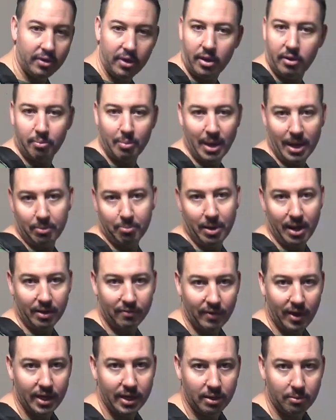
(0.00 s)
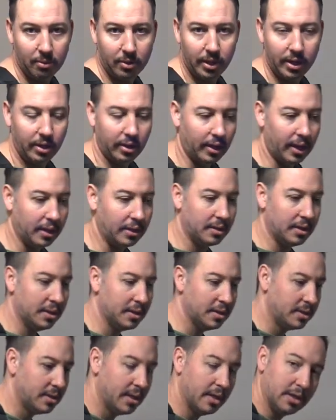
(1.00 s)
another backpack vacuum cleaner like
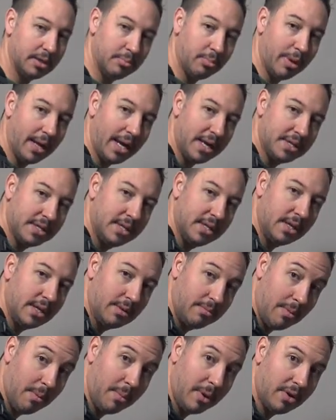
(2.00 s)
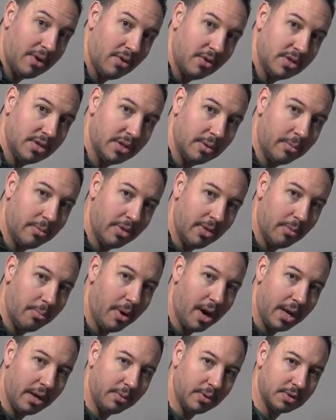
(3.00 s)
this that is plastic. Remember I told you the, the
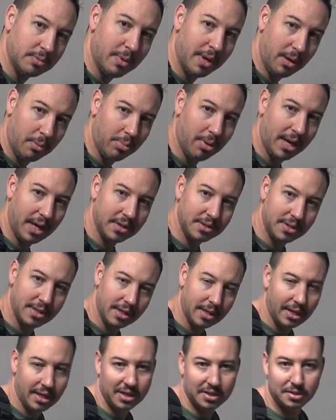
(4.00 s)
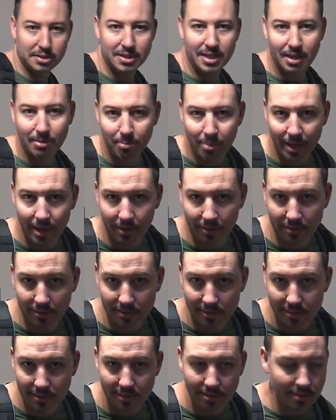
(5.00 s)
body was made of plastic, and it's ten
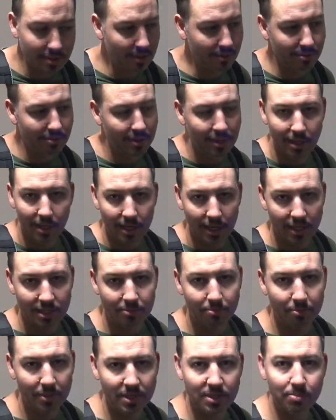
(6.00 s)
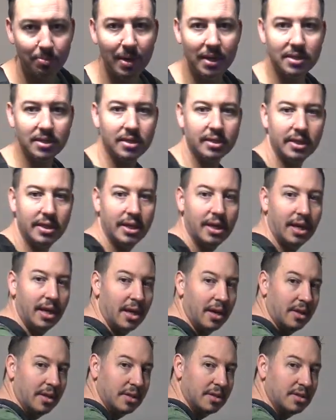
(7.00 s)
pounds. So it's, it's basically,
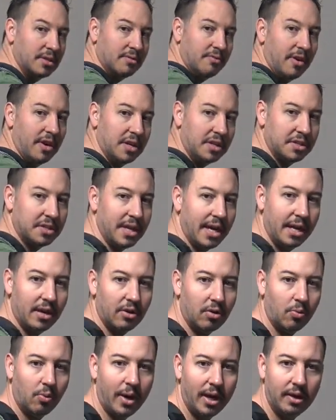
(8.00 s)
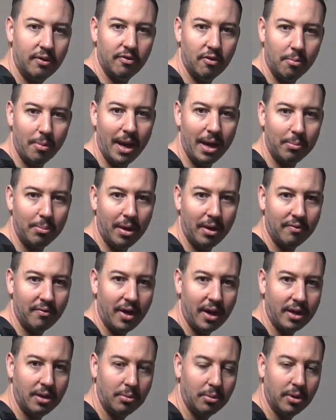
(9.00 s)
this is very standard weight for backpack
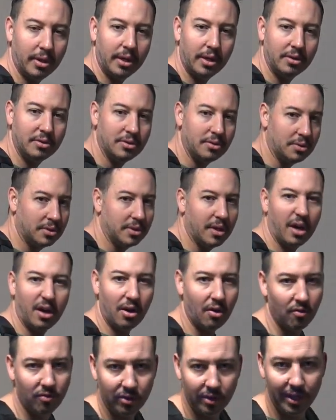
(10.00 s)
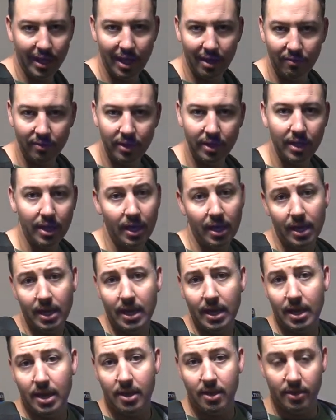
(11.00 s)
vacuum cleaners, so it's not overly heavy.
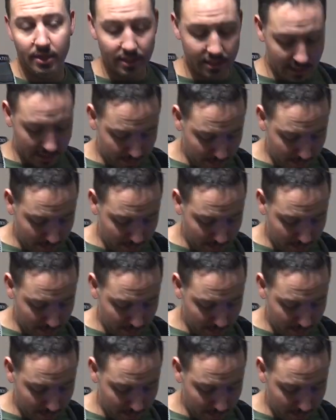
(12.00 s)
This is